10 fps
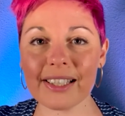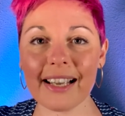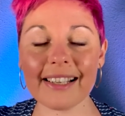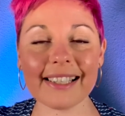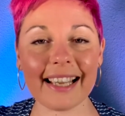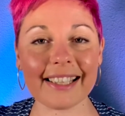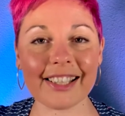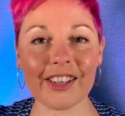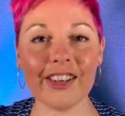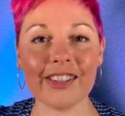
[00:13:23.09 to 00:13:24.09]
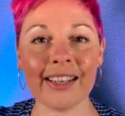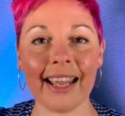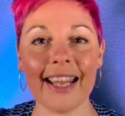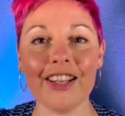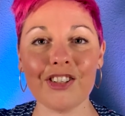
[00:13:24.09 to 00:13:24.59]
us at certain
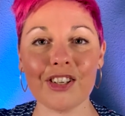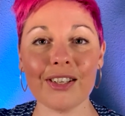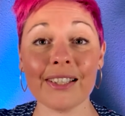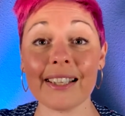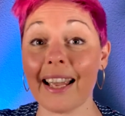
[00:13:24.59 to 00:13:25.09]
ages,